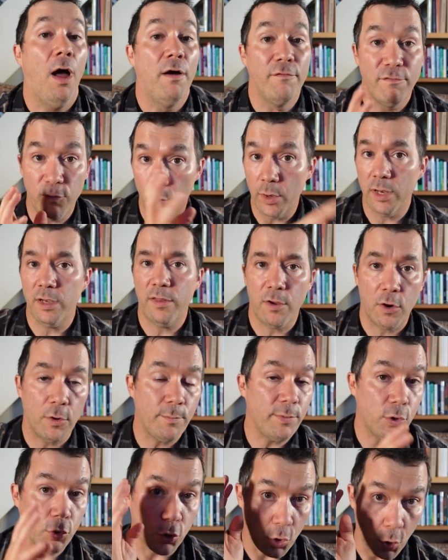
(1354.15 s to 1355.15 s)
avoid
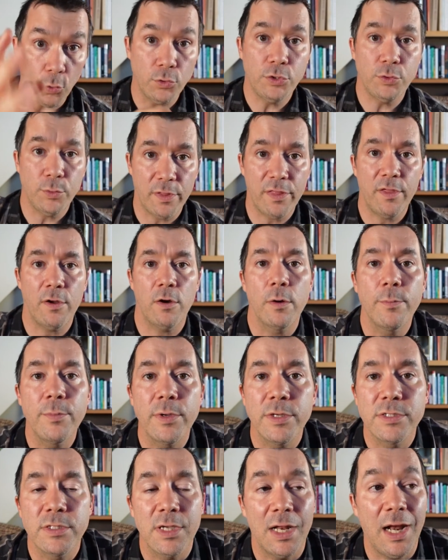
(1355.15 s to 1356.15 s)
therapy, go to a therapist.